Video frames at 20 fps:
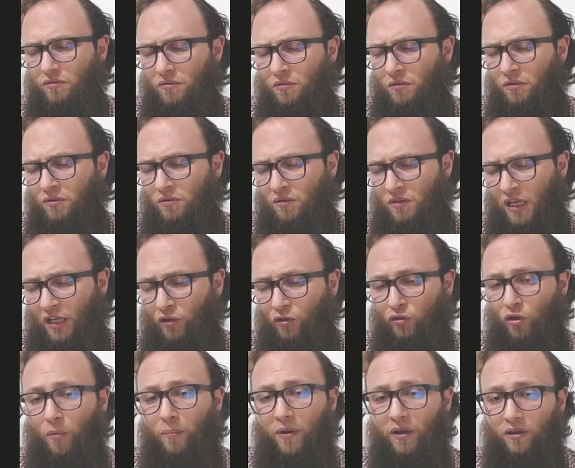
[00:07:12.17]

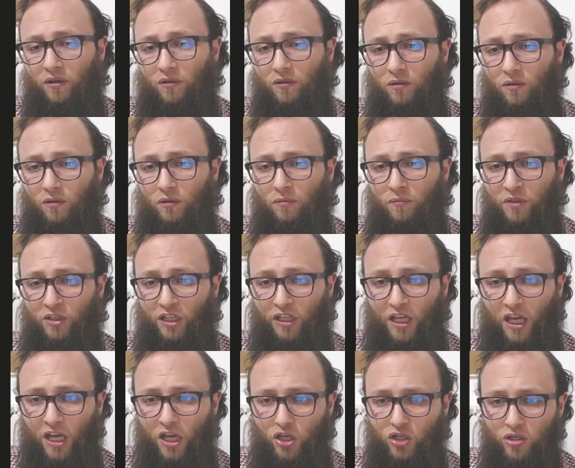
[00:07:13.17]
psychotropic
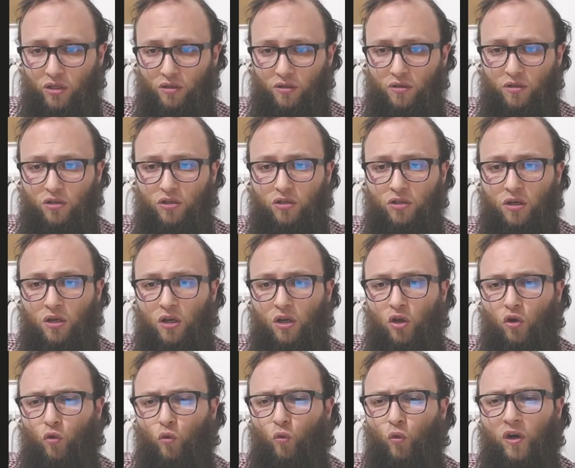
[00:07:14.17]
medications
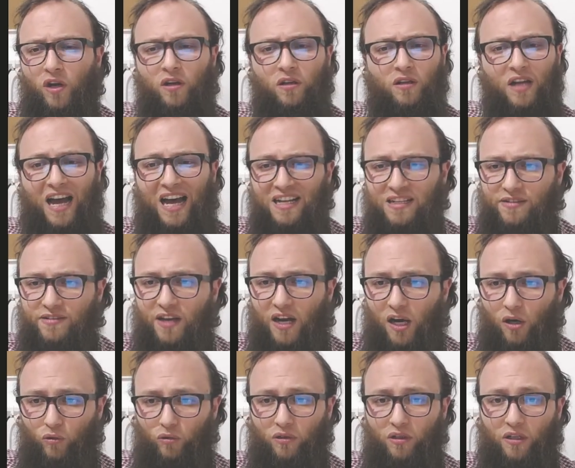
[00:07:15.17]
will
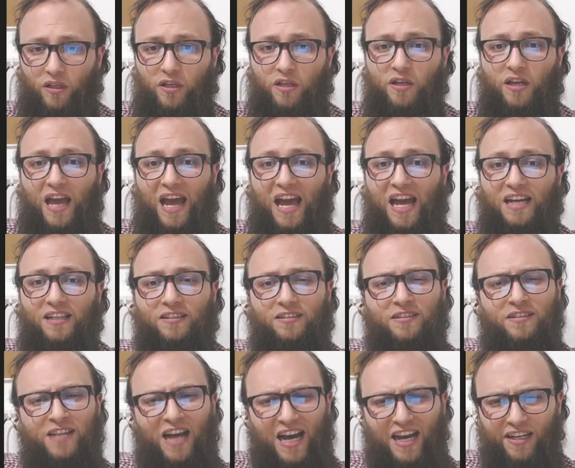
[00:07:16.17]
undoubtedly act
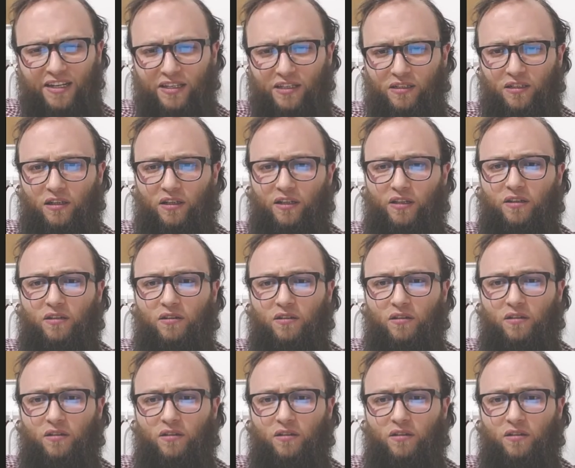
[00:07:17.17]
directly